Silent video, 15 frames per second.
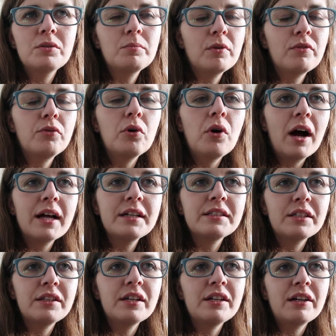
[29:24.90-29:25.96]
beforehand
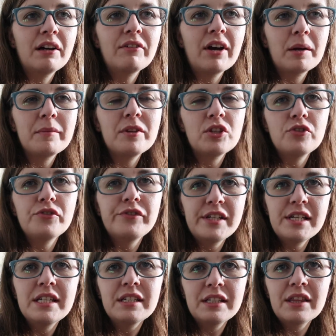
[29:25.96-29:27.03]
and they uh, recommend that you've
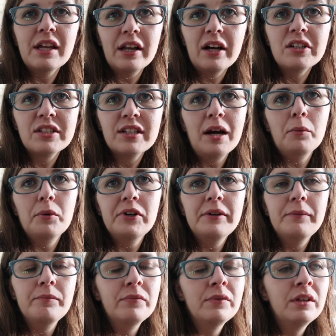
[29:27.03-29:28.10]
eaten in the last hour.